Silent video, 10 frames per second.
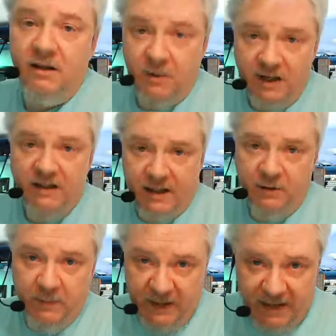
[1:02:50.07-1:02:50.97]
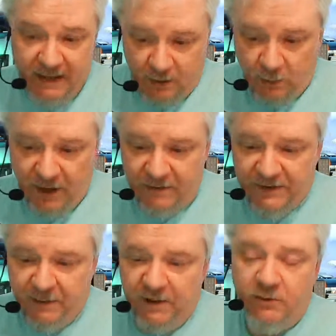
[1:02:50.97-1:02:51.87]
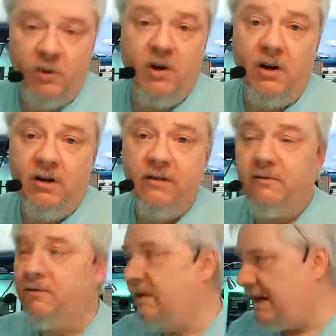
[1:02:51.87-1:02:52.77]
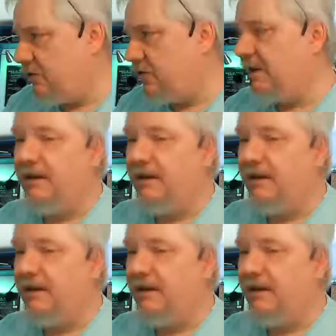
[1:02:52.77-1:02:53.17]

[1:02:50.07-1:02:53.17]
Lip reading: because that could be in the way of somebody's work. Naturally.